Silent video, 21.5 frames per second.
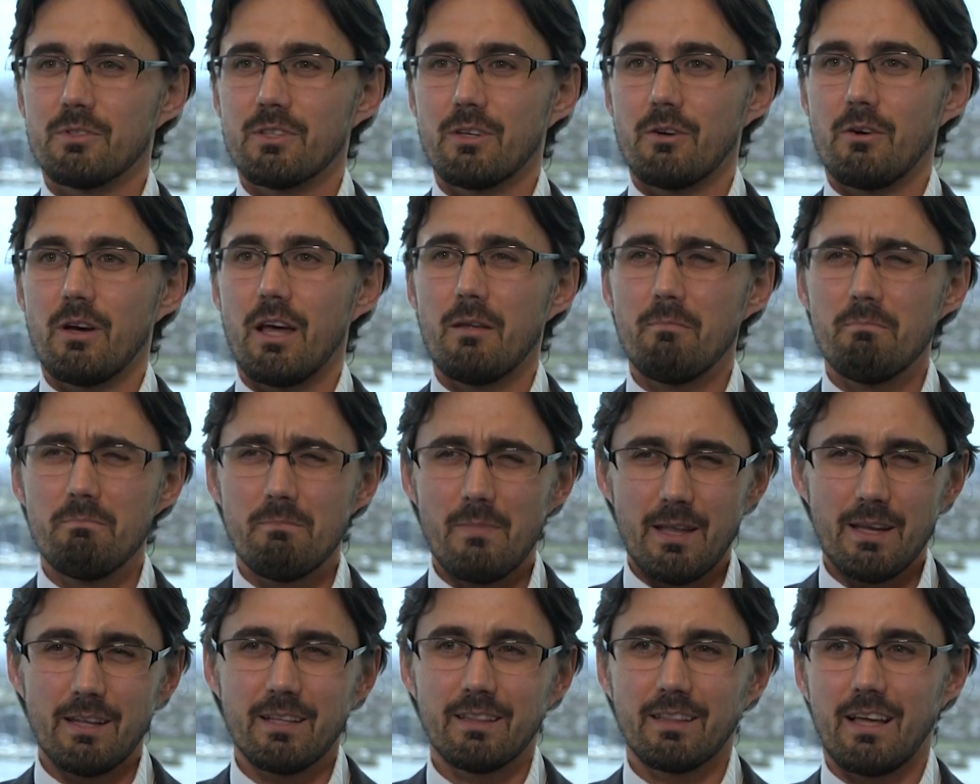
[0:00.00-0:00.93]
So at
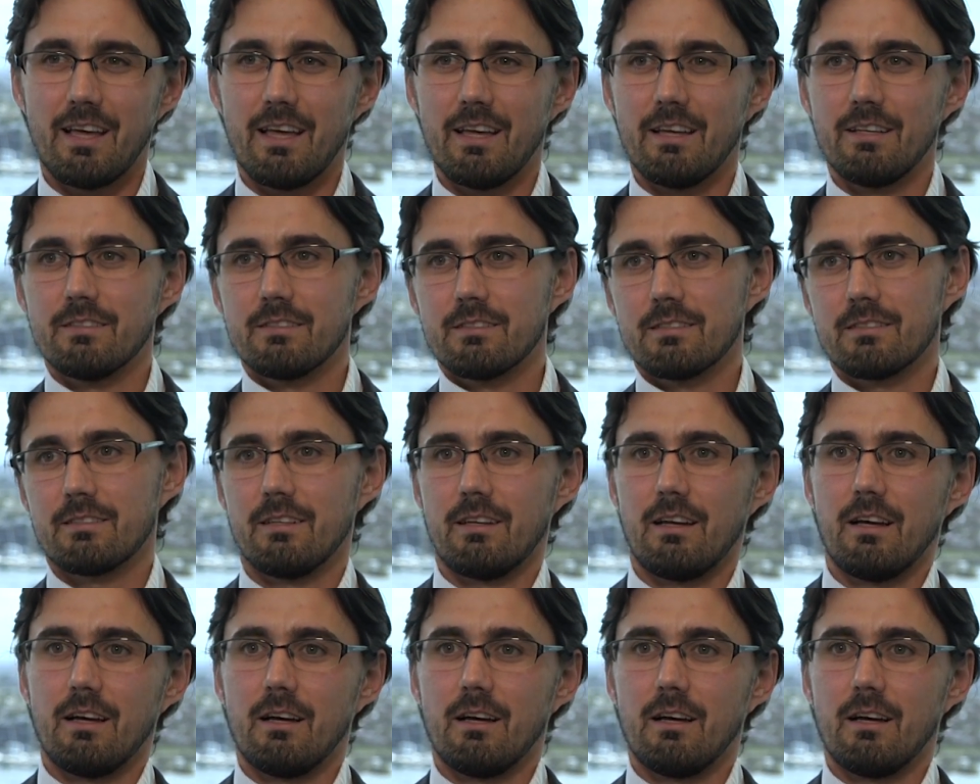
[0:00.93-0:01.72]
many layers,